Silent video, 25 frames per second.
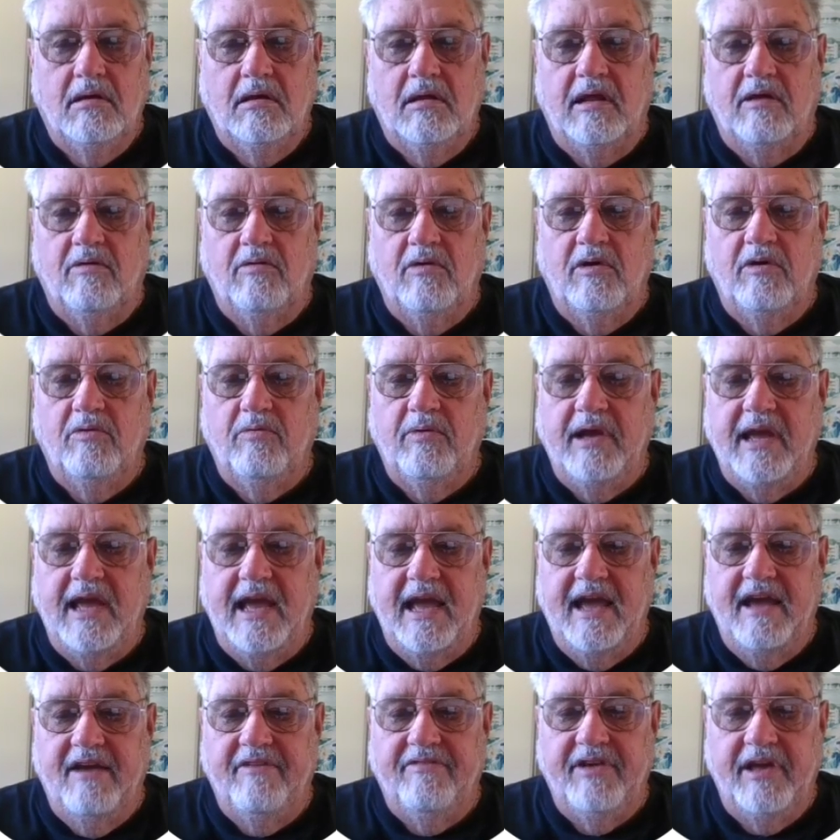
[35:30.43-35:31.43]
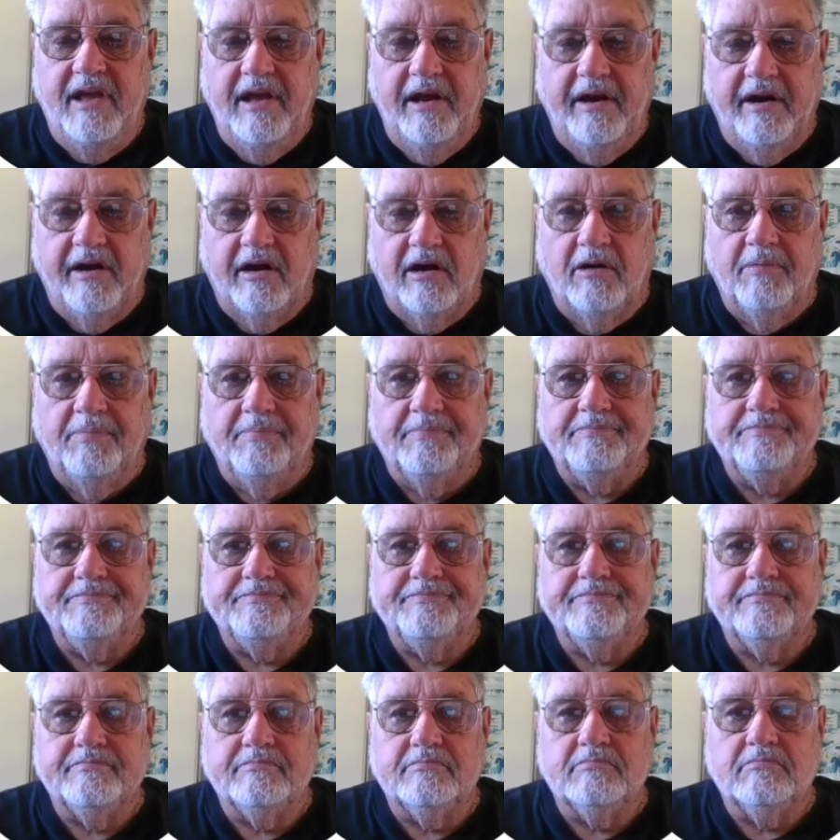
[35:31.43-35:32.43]
Now what we have here
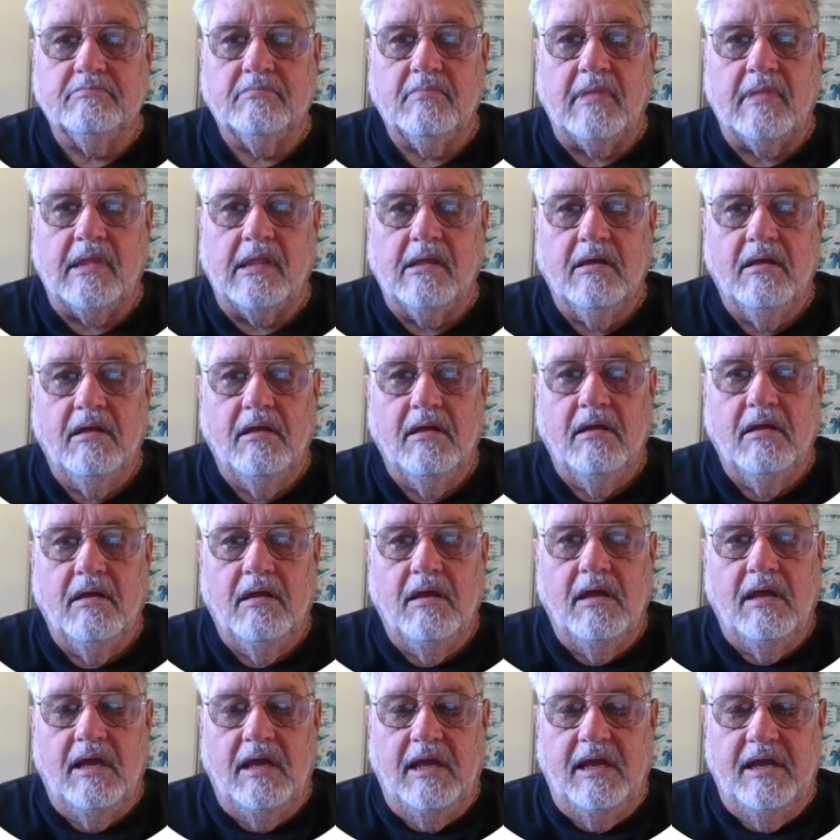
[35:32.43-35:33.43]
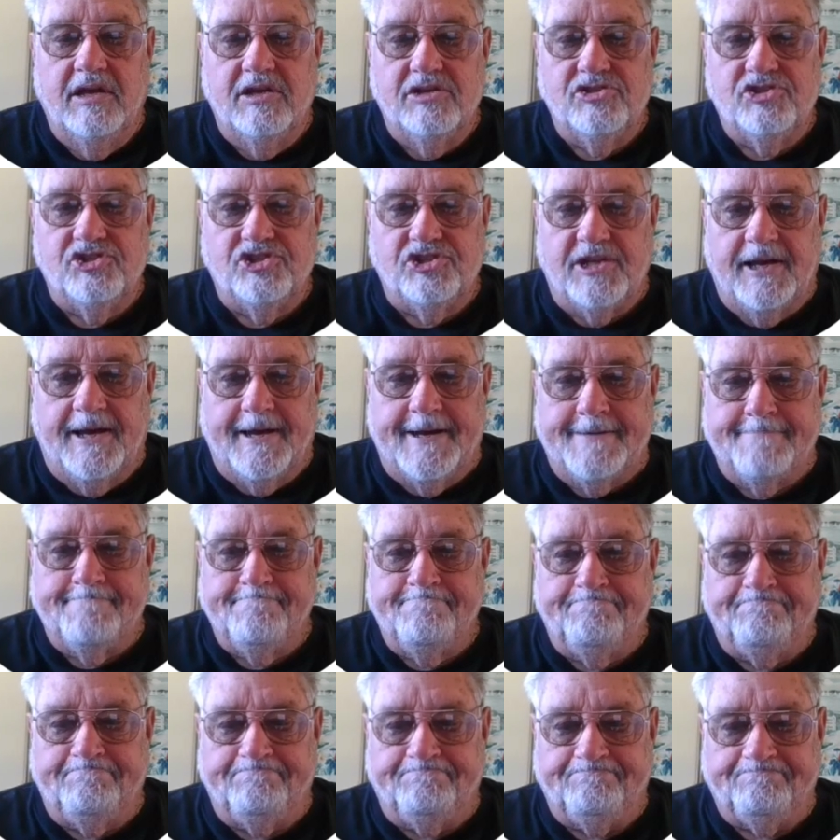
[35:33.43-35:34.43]
is
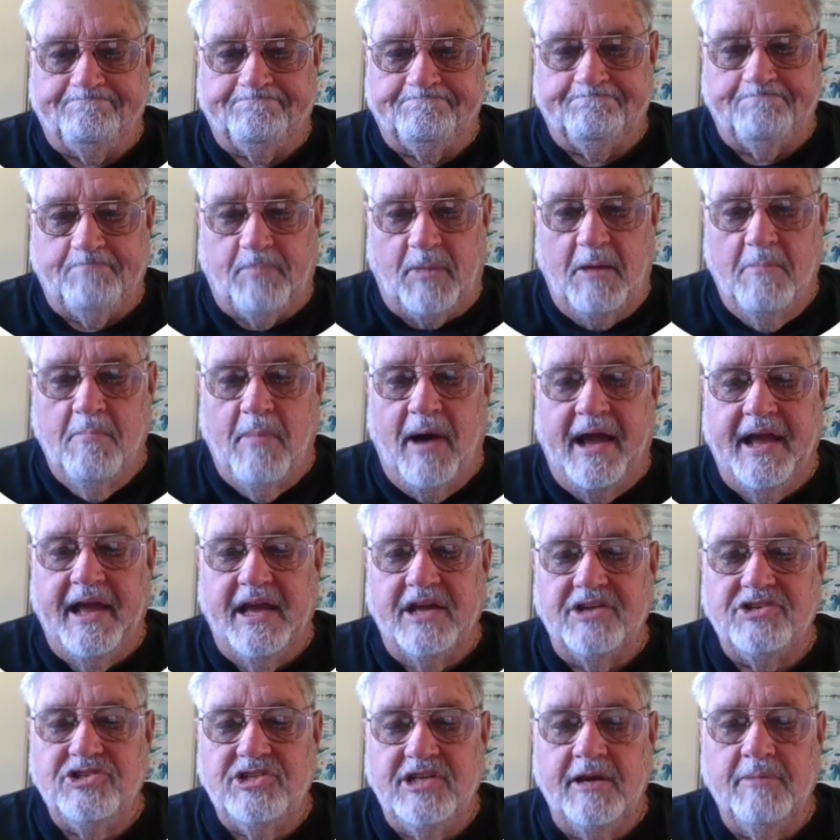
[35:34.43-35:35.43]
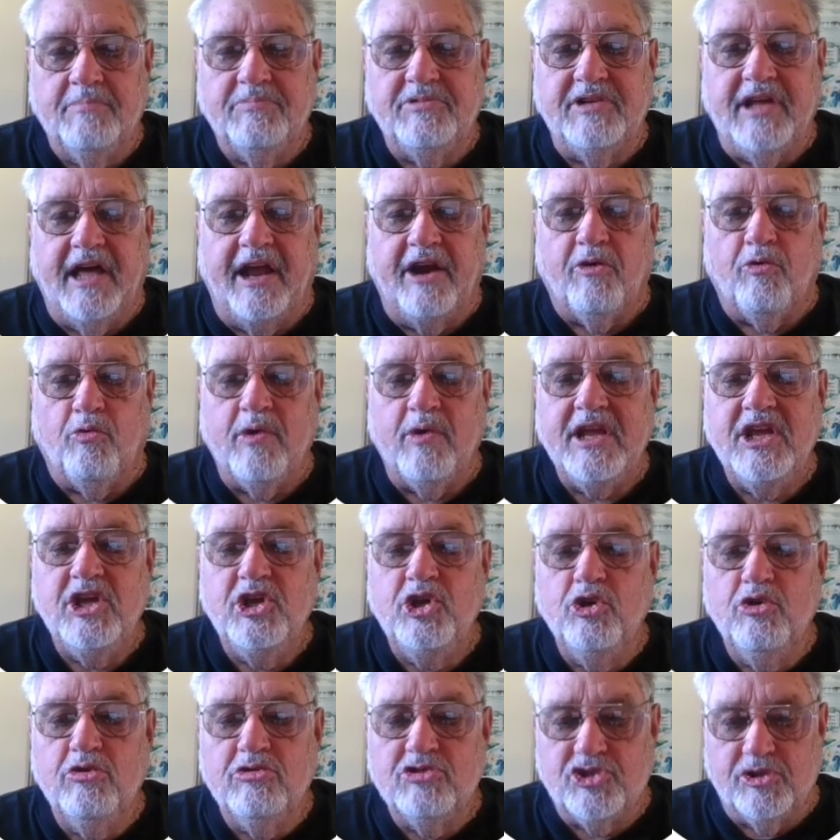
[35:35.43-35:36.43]
my attempt at a
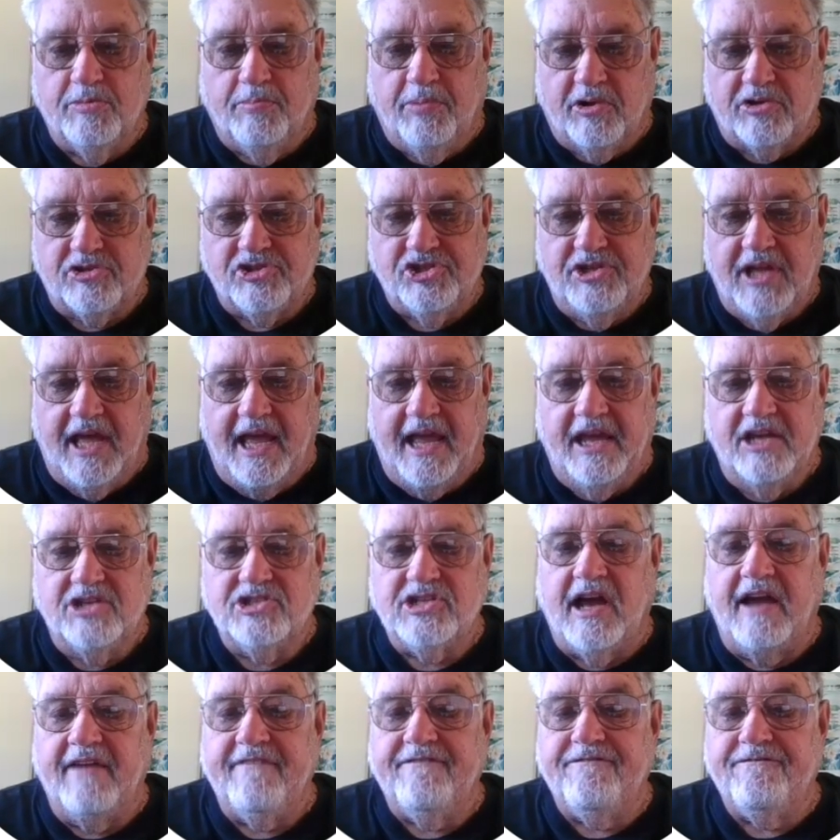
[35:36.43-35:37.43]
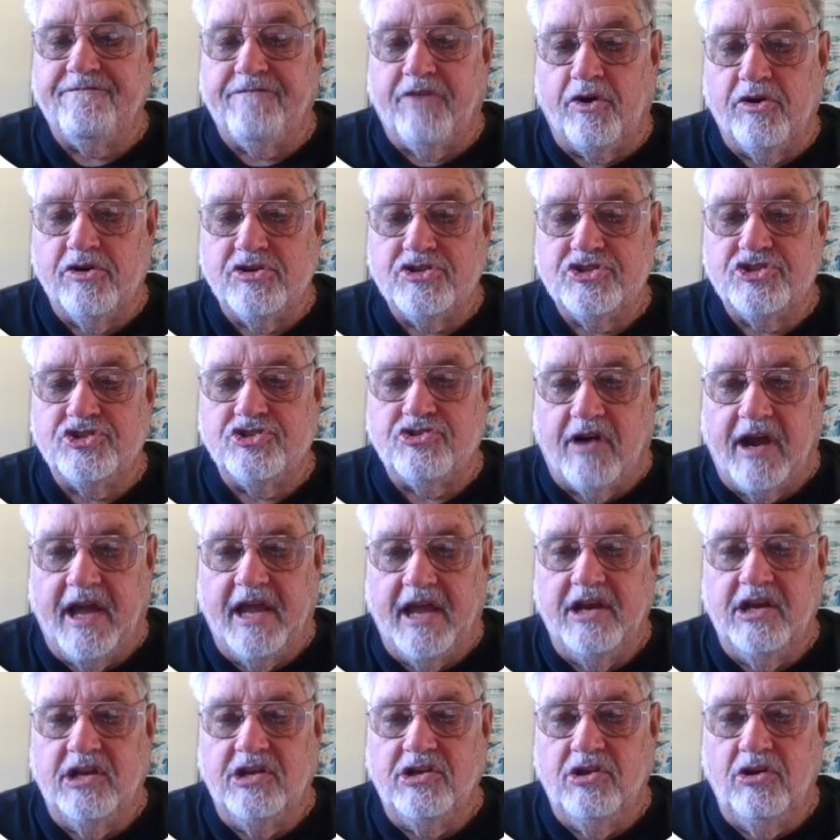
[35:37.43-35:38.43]
reusable stage. I first
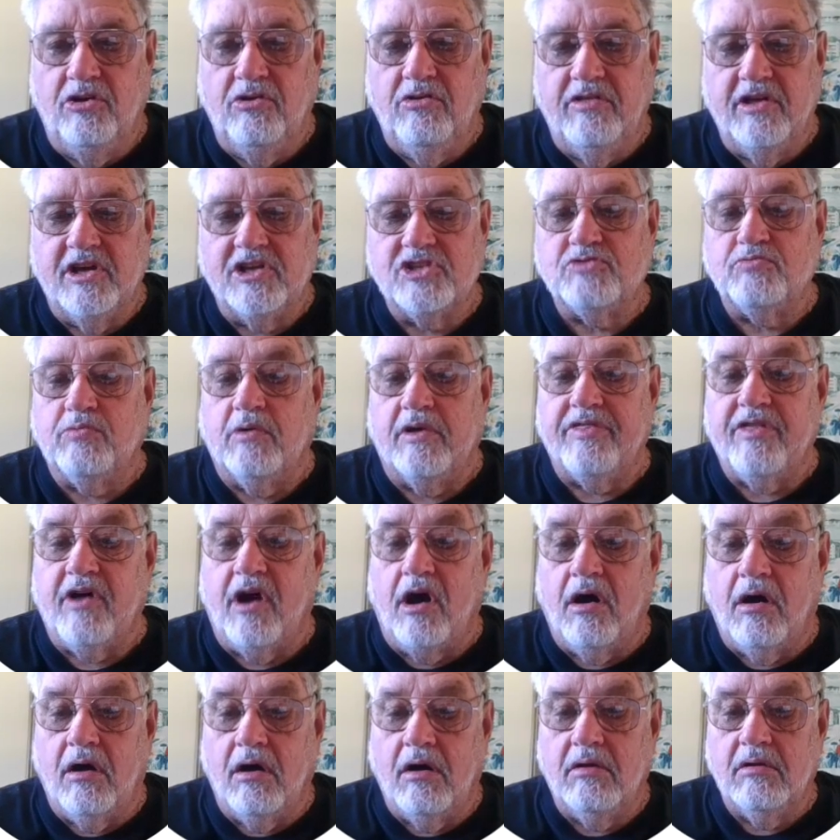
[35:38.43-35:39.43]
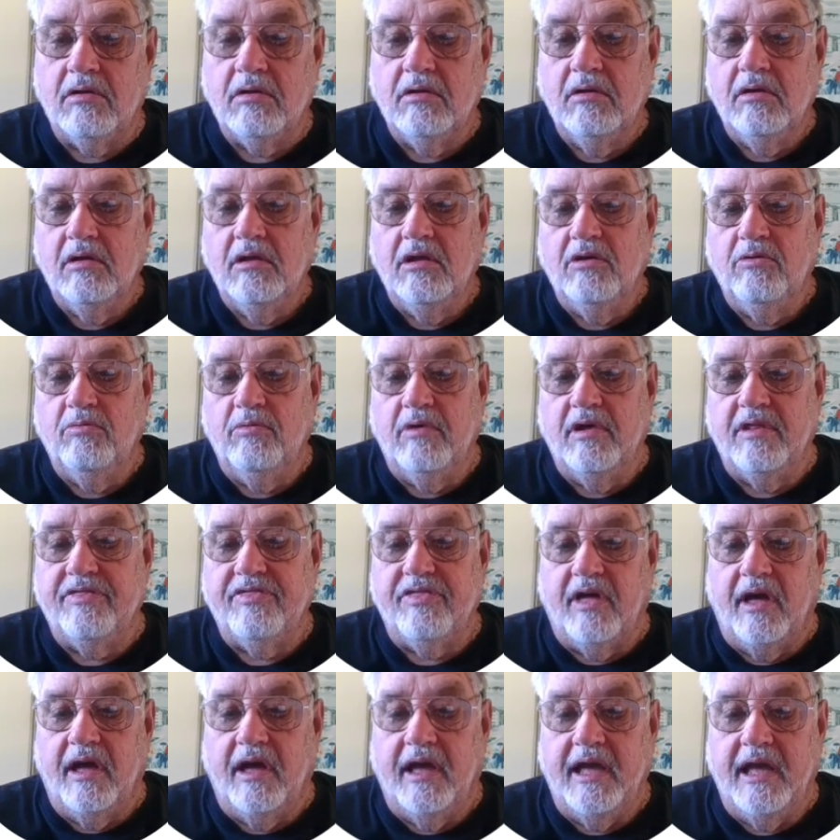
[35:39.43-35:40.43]
tried to do this
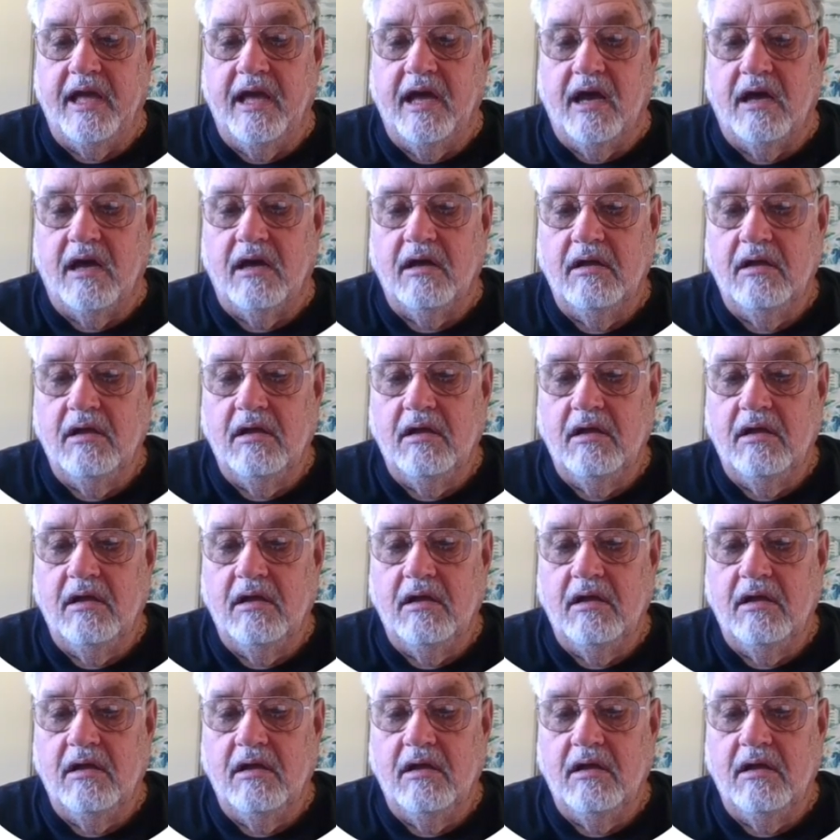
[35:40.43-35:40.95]
with a